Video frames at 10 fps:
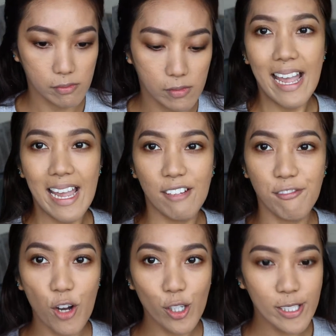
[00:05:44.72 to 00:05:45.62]
And
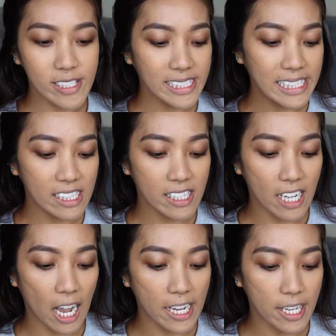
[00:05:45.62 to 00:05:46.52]
for concealer,
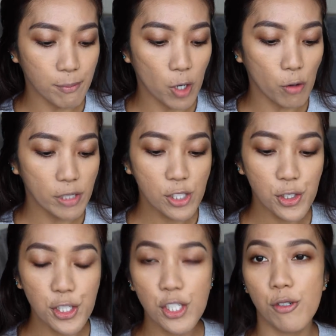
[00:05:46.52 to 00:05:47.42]
I am going
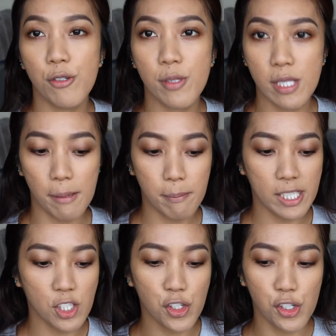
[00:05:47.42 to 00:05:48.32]
to use a
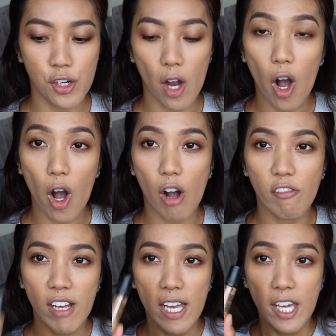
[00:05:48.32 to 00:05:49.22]
mixture
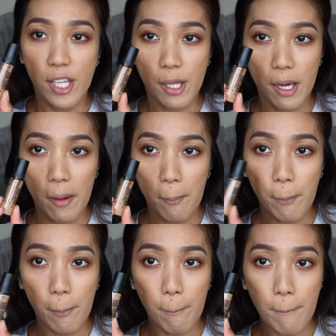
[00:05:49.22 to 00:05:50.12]
of the
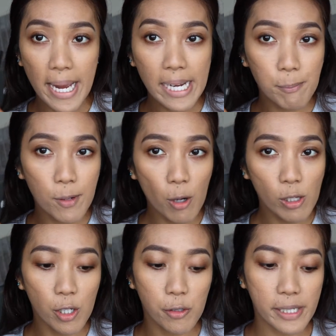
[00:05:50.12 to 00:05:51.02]
MAC Pro
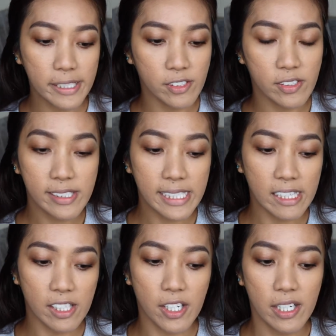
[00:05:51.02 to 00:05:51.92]
Longwear
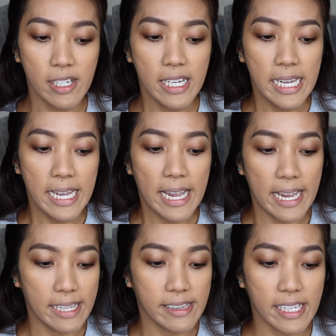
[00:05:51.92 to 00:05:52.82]
Concealer
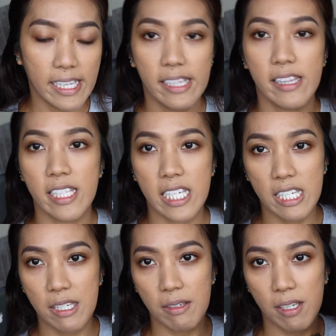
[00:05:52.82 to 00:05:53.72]
and then
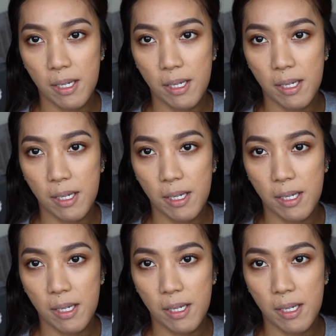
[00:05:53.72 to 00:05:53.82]
the